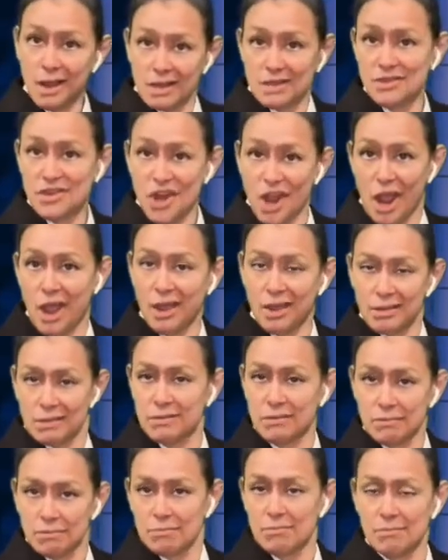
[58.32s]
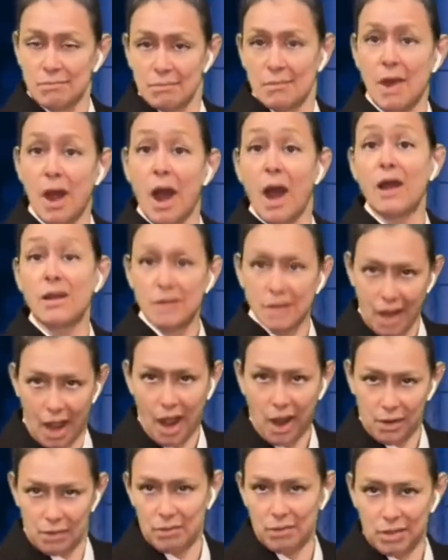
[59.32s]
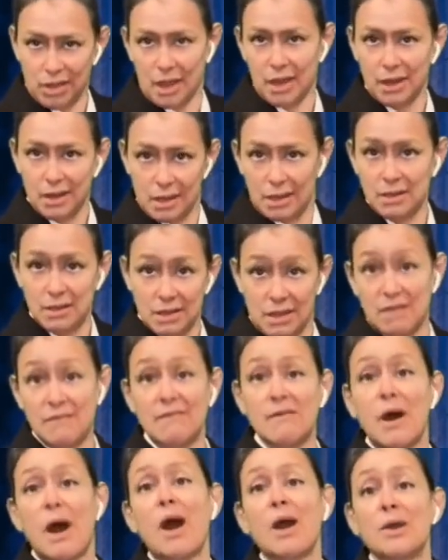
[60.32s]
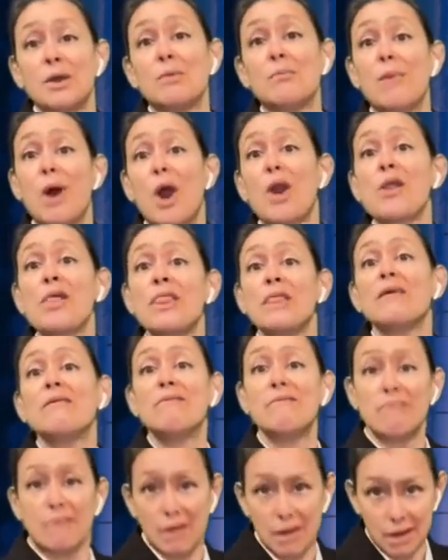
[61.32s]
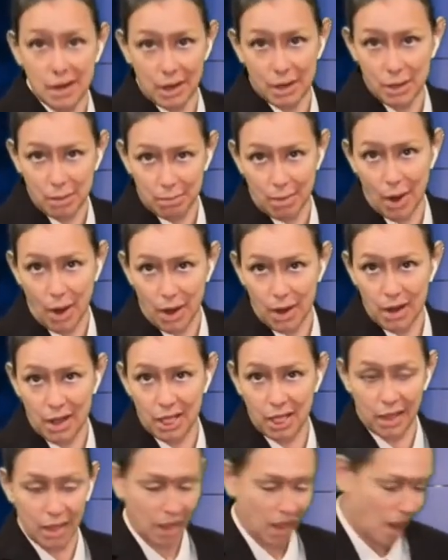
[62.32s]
of the last days, undoubtedly the final part of the final part of the